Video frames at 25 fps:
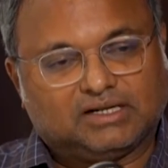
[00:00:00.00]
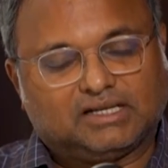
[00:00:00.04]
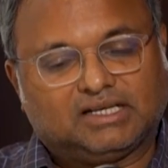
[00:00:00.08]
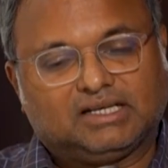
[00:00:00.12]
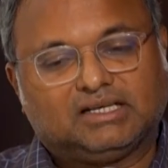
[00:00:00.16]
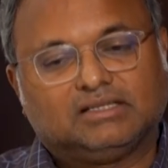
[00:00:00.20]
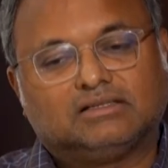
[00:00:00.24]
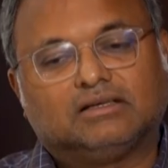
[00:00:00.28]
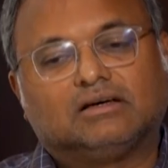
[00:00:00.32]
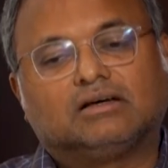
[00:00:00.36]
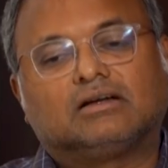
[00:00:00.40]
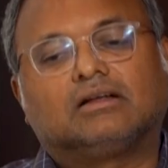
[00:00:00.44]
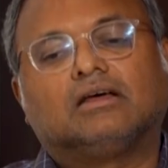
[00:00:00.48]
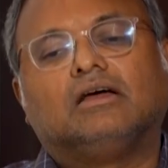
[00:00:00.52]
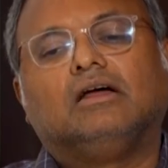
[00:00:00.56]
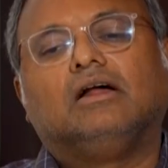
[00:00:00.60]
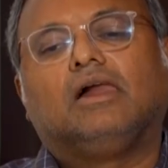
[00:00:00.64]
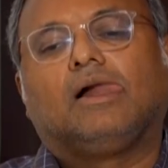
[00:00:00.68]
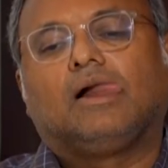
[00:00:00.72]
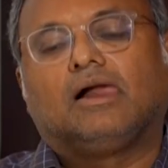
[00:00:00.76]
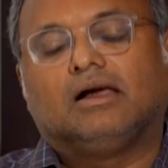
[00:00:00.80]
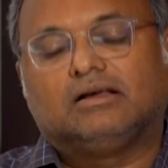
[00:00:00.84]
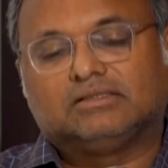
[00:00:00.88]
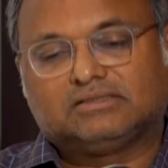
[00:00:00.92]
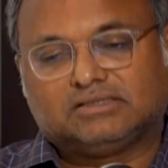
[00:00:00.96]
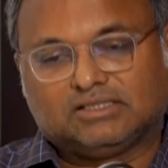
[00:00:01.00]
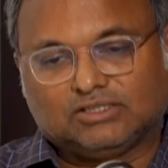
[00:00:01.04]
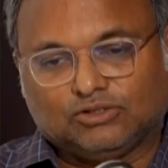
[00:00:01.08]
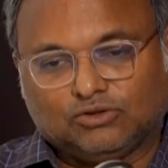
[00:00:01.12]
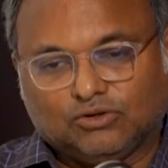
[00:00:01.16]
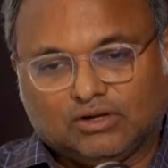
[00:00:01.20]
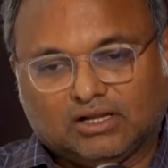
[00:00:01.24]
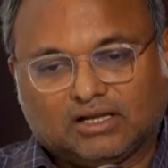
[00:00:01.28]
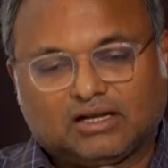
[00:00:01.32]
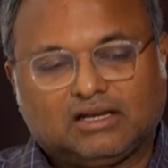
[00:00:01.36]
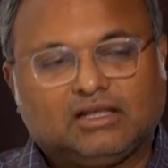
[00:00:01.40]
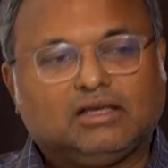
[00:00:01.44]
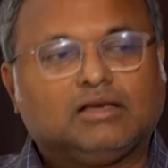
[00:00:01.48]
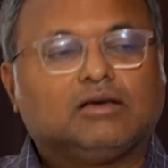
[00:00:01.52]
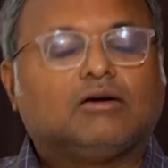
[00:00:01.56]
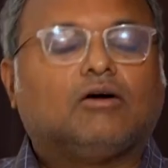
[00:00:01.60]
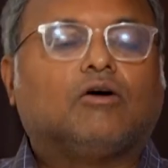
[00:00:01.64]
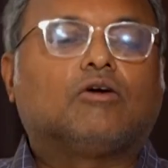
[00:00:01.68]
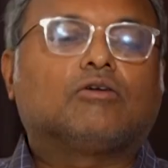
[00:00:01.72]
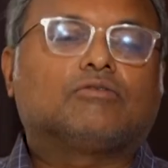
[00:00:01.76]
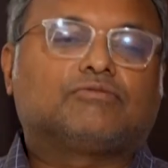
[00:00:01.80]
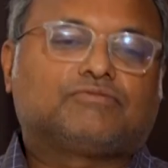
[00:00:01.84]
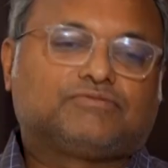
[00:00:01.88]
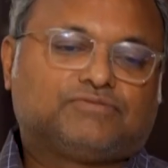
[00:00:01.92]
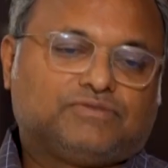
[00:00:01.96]
either singularly
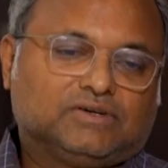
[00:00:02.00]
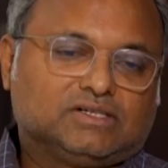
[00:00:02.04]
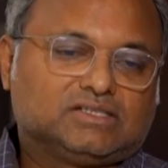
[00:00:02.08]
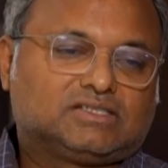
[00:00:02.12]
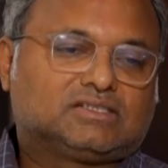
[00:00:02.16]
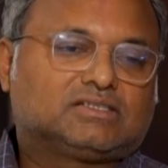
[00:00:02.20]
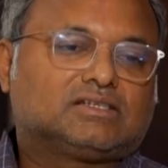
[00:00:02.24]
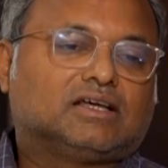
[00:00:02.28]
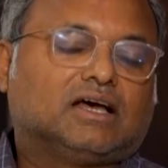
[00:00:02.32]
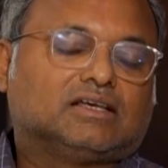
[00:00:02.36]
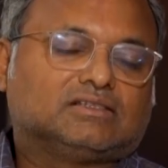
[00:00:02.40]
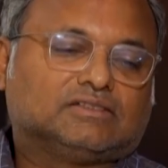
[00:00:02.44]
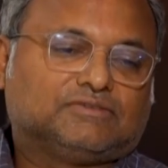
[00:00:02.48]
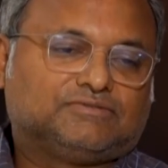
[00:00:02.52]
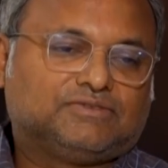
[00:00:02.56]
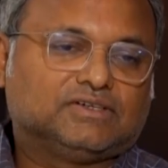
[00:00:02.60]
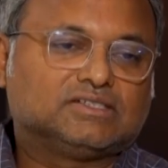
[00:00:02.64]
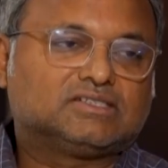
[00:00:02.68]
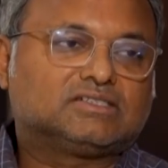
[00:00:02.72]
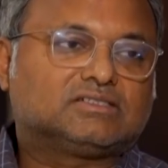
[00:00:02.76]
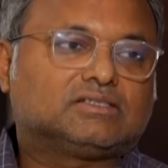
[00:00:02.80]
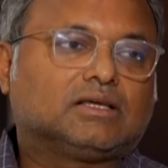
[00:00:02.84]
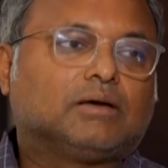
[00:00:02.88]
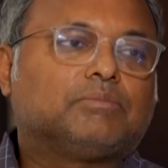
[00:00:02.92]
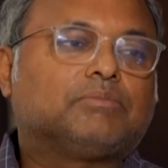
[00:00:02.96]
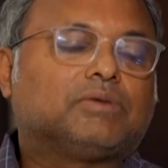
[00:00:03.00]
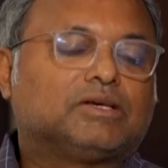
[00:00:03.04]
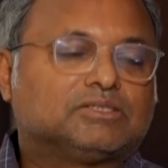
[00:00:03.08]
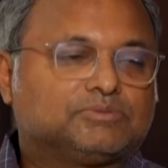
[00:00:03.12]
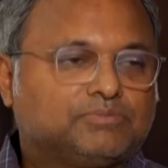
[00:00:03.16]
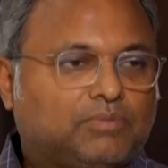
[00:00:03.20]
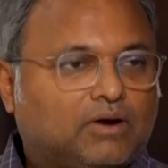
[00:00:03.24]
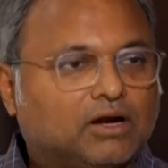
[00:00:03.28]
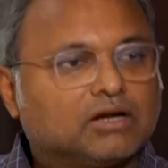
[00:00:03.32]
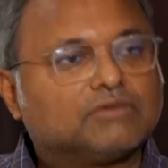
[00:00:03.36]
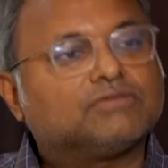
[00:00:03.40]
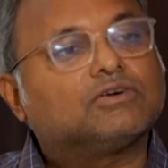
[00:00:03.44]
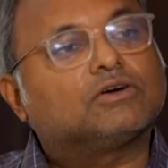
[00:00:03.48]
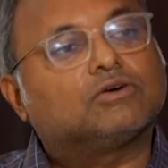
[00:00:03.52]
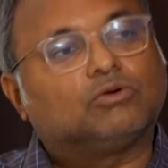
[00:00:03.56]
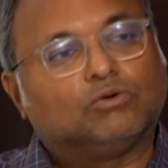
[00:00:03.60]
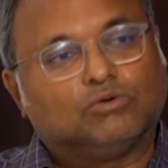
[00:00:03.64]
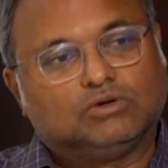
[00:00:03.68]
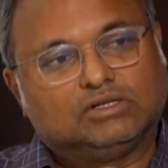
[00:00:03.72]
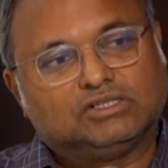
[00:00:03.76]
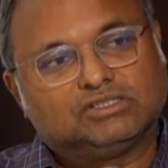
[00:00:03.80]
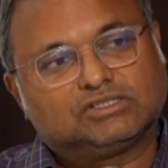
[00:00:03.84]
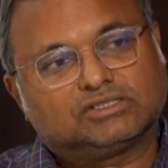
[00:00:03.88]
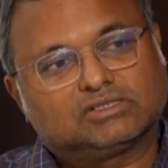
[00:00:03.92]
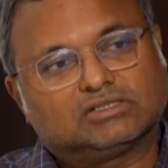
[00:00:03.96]
or as a first step as part of a
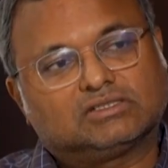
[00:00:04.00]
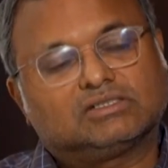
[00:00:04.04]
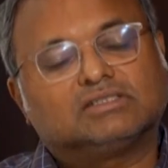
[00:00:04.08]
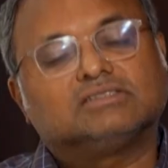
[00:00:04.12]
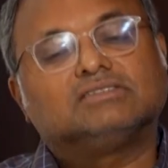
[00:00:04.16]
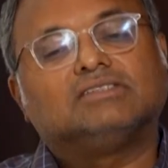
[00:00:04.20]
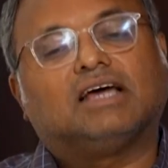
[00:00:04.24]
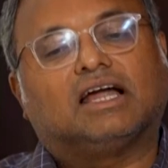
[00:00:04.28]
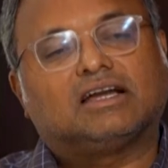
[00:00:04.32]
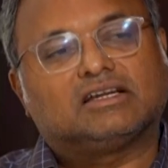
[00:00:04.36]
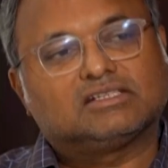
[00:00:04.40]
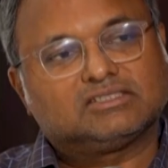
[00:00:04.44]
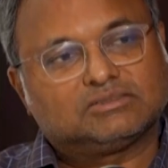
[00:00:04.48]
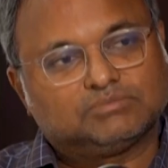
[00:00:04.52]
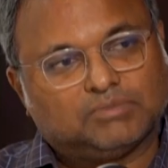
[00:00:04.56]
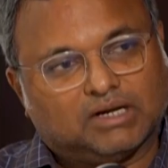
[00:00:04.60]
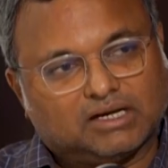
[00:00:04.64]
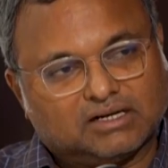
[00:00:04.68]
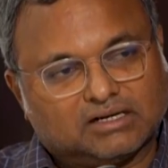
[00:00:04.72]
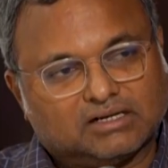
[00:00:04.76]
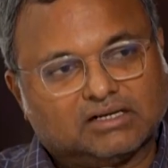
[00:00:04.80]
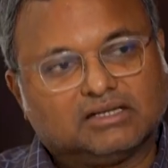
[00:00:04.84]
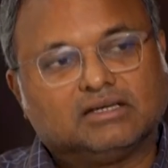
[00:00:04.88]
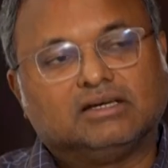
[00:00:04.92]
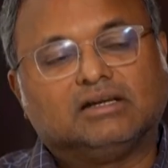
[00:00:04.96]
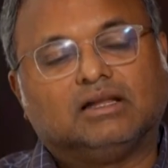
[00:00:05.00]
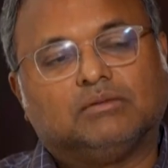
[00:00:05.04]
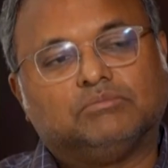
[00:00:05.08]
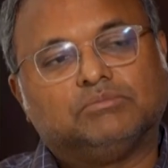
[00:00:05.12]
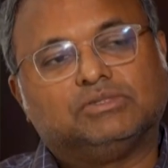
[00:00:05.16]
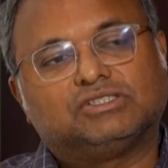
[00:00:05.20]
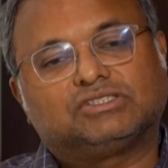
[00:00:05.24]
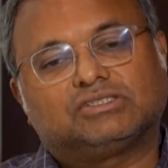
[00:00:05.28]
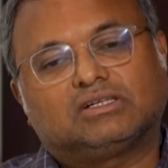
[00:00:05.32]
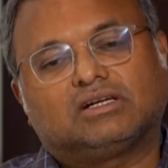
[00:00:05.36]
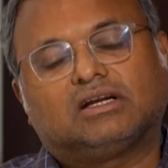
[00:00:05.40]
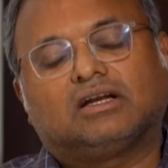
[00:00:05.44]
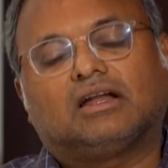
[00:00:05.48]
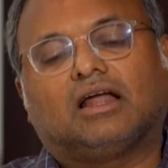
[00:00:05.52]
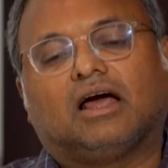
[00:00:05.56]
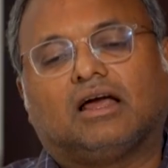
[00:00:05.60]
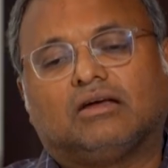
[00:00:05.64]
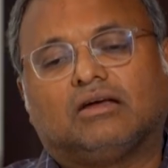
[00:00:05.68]
coalition. And that is my real ambition. And